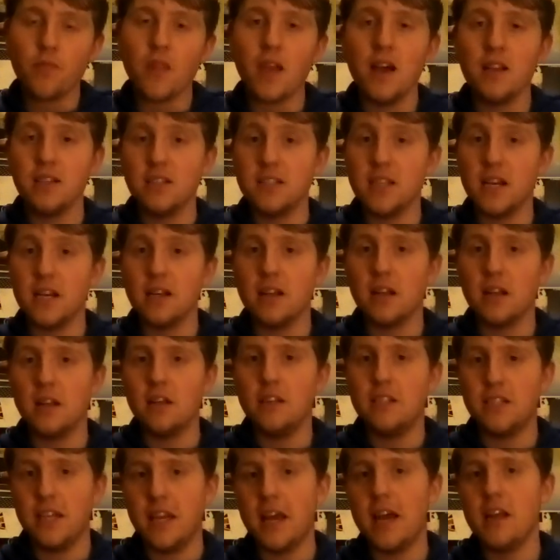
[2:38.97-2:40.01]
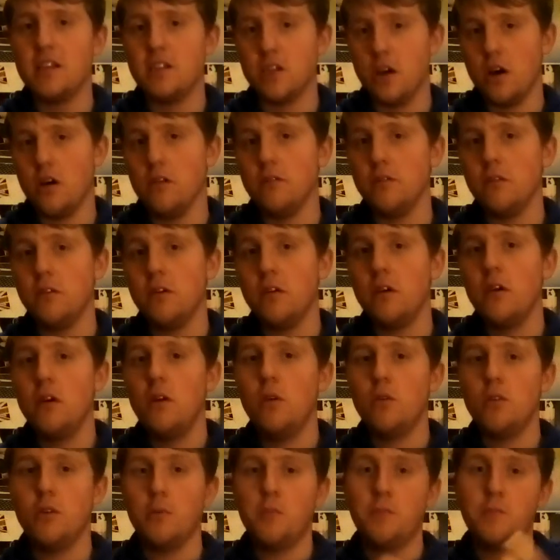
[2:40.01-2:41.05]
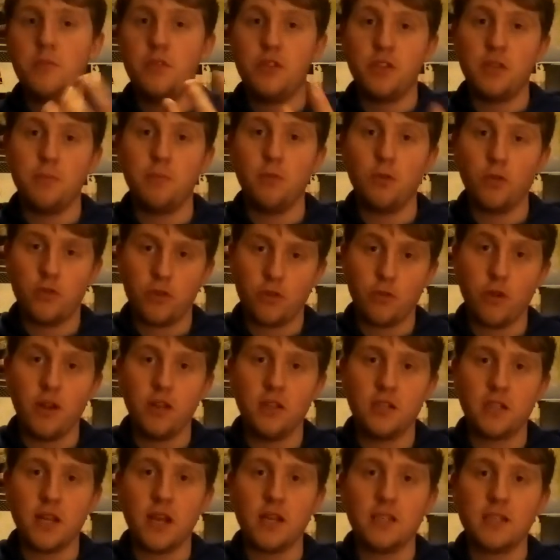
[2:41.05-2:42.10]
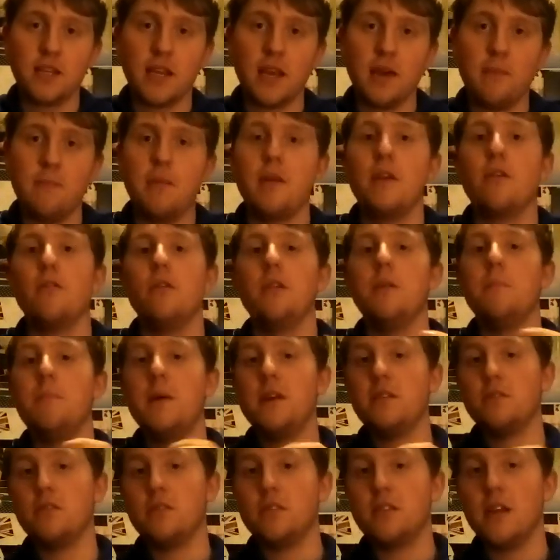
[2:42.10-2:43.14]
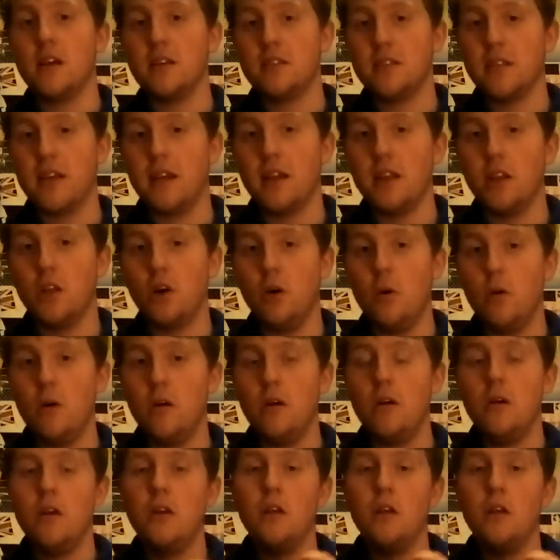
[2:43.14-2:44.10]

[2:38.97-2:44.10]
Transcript: as technology gets on, the screen starts to get bigger and the bezel starts to get lower,